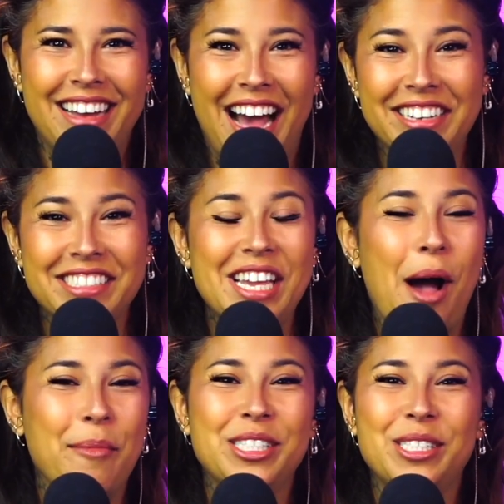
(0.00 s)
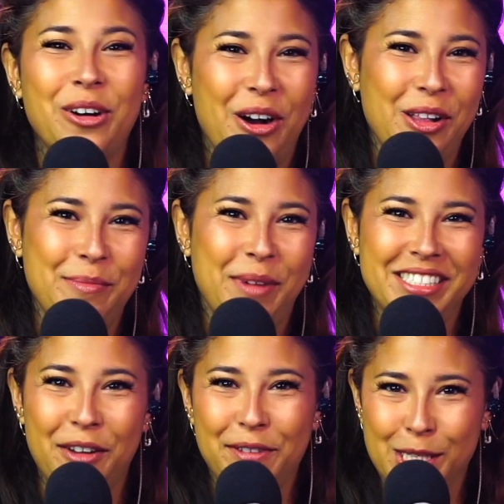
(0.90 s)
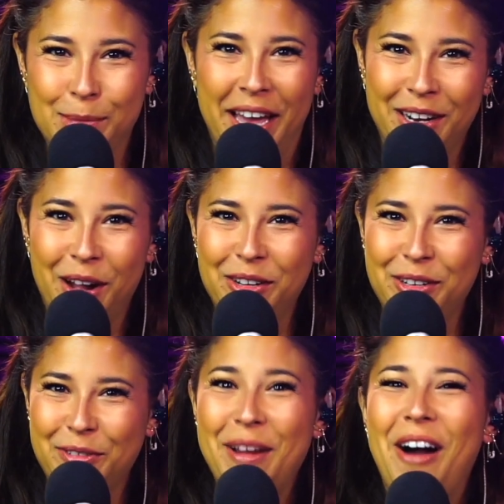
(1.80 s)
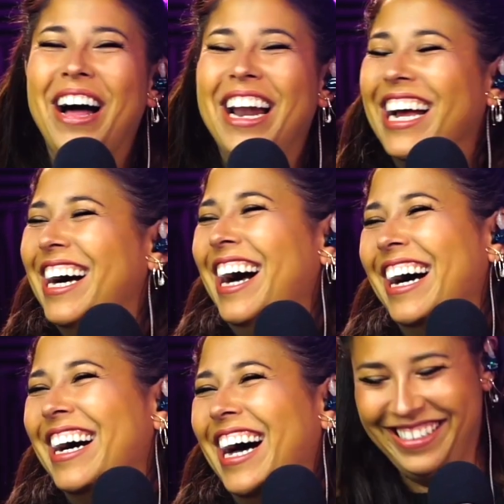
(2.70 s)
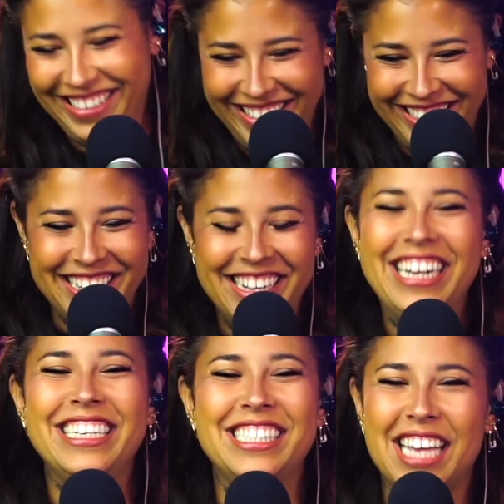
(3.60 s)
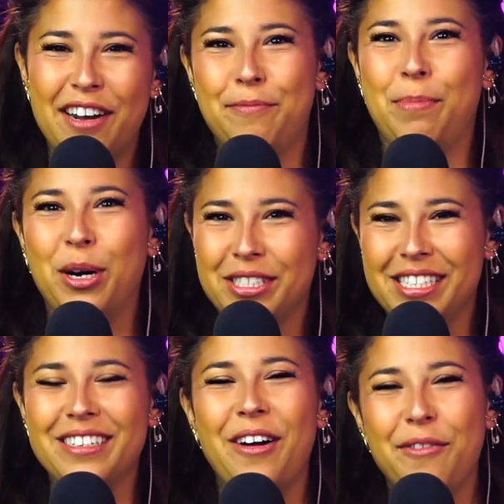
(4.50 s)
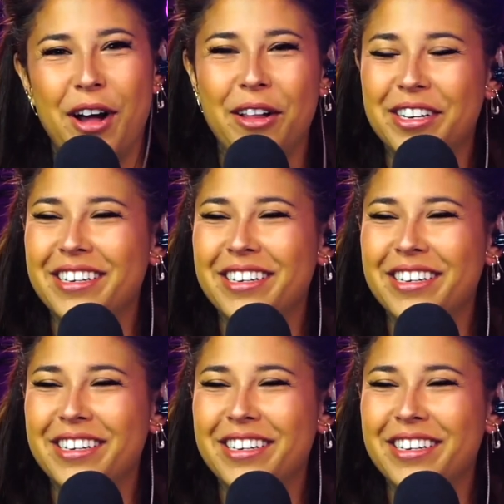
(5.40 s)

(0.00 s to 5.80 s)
Honestly, I'm going to start calling myself Hispanic colored from now on. Instead of person of color,